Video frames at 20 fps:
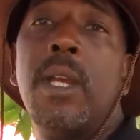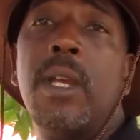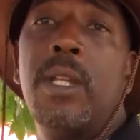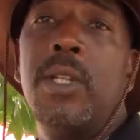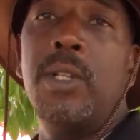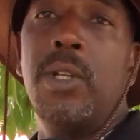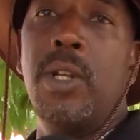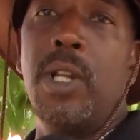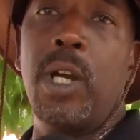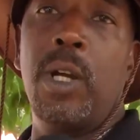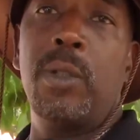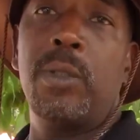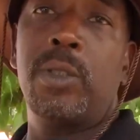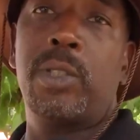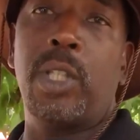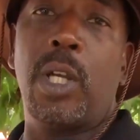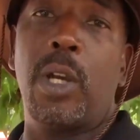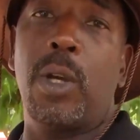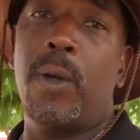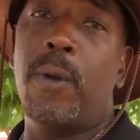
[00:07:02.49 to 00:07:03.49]
You know
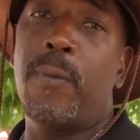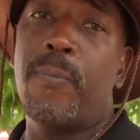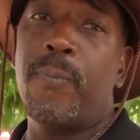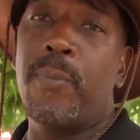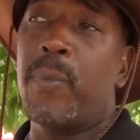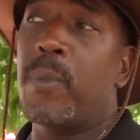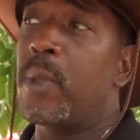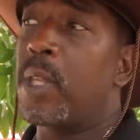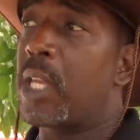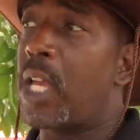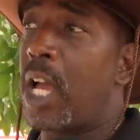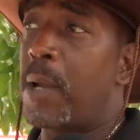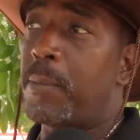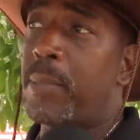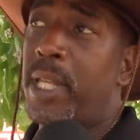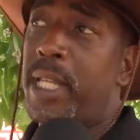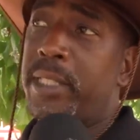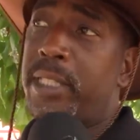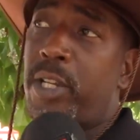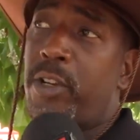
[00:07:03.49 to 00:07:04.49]
so. God
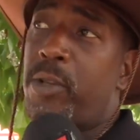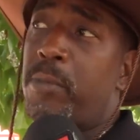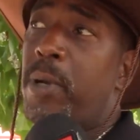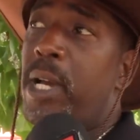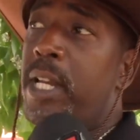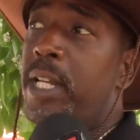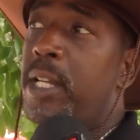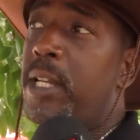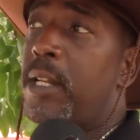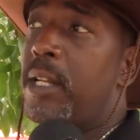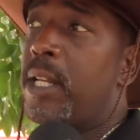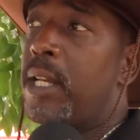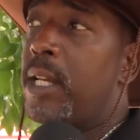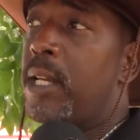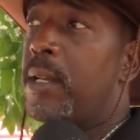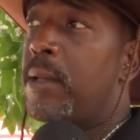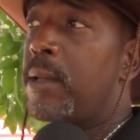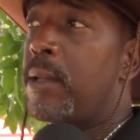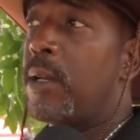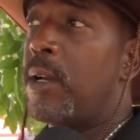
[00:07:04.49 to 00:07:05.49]
bless everybody, and
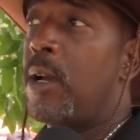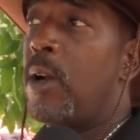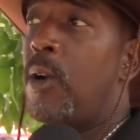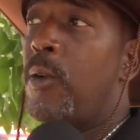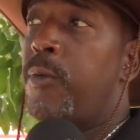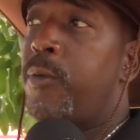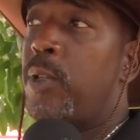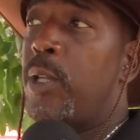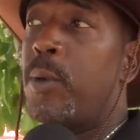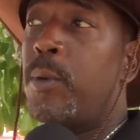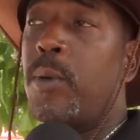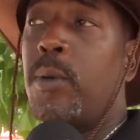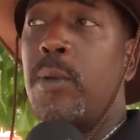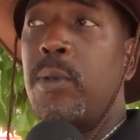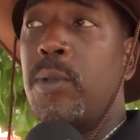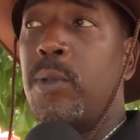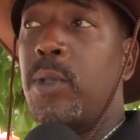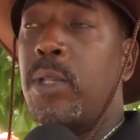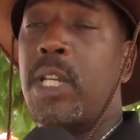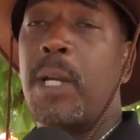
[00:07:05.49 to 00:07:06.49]
uh, hopefully you
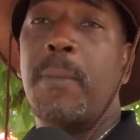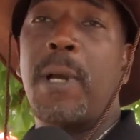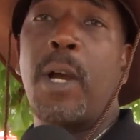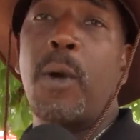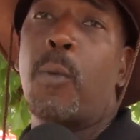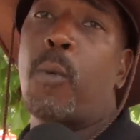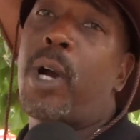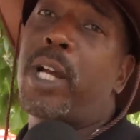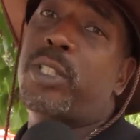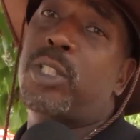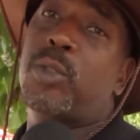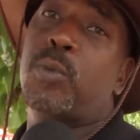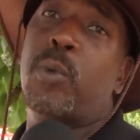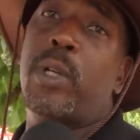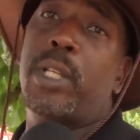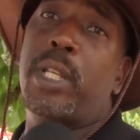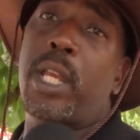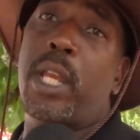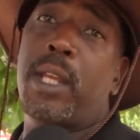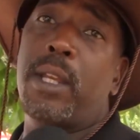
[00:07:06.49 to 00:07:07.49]
can come out and watch us
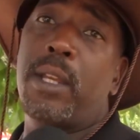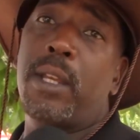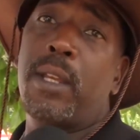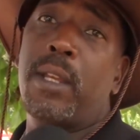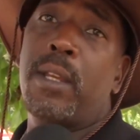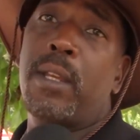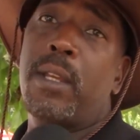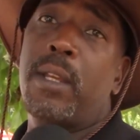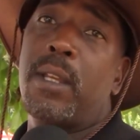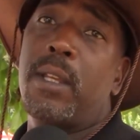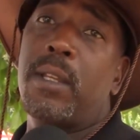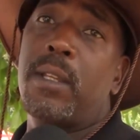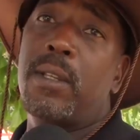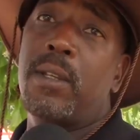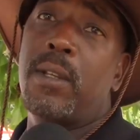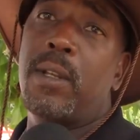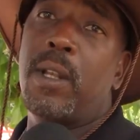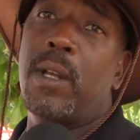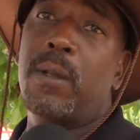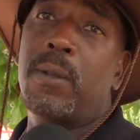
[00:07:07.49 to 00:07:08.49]
one day.
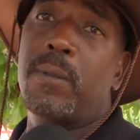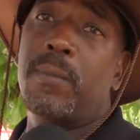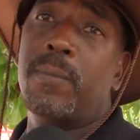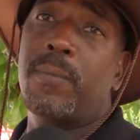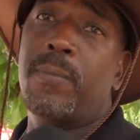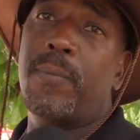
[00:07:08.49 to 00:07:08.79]
You know.